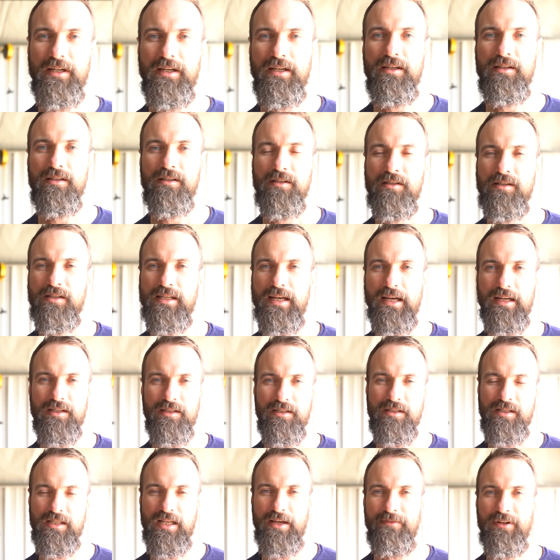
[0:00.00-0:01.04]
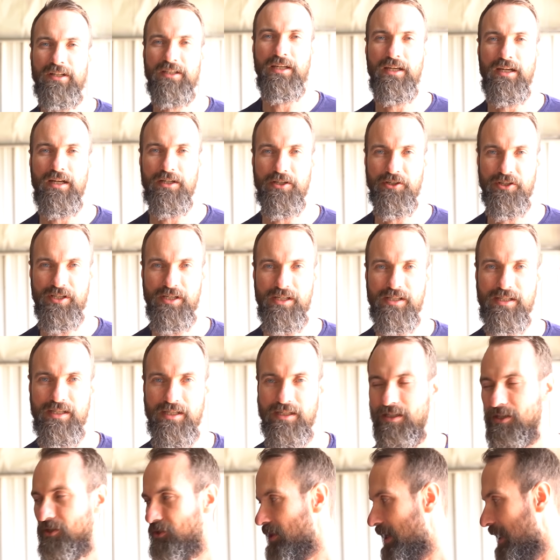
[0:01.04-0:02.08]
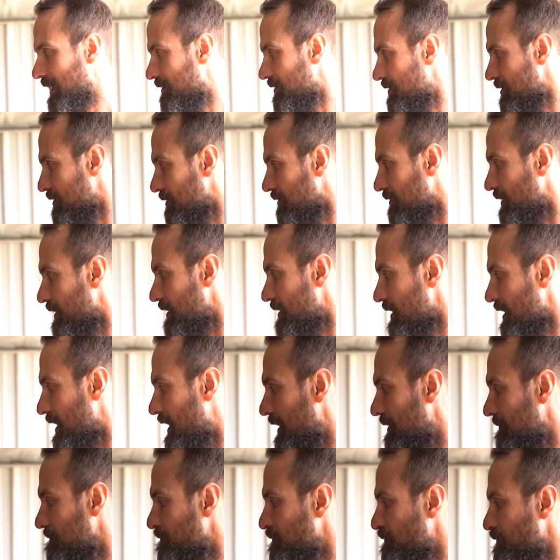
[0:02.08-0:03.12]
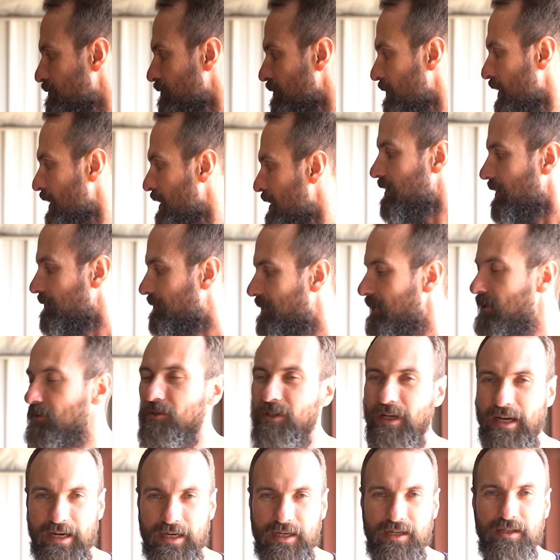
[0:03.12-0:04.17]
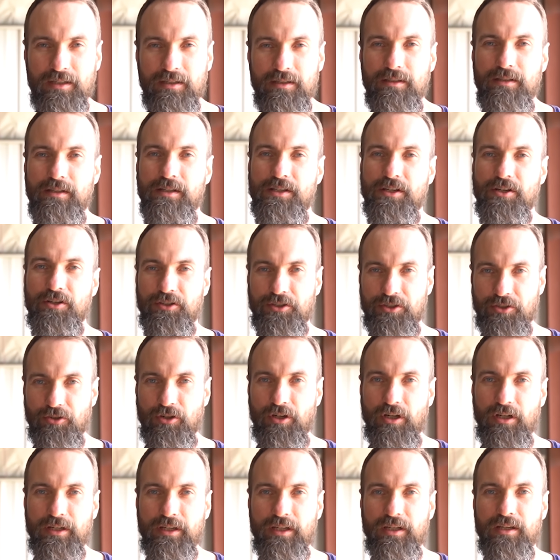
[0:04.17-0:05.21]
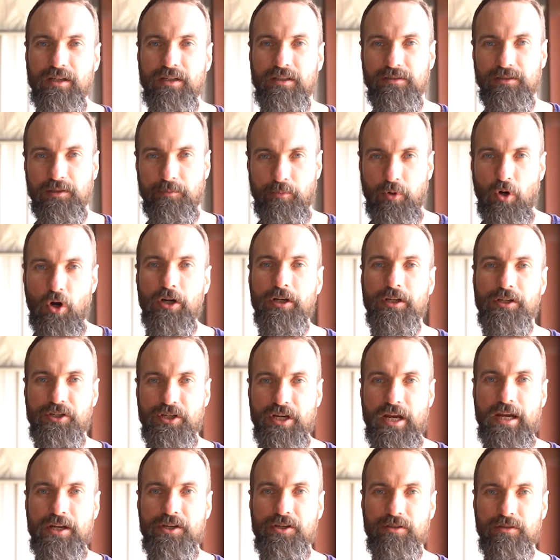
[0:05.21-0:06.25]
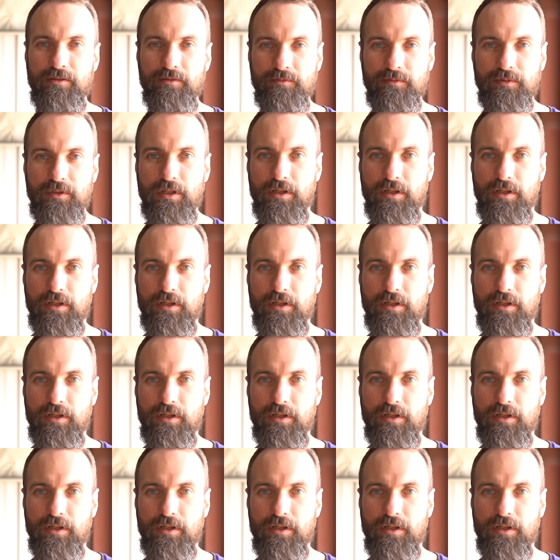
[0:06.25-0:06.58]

the seventeen hundred c c's injectors on this car. The FuelTech is controlling the port injection.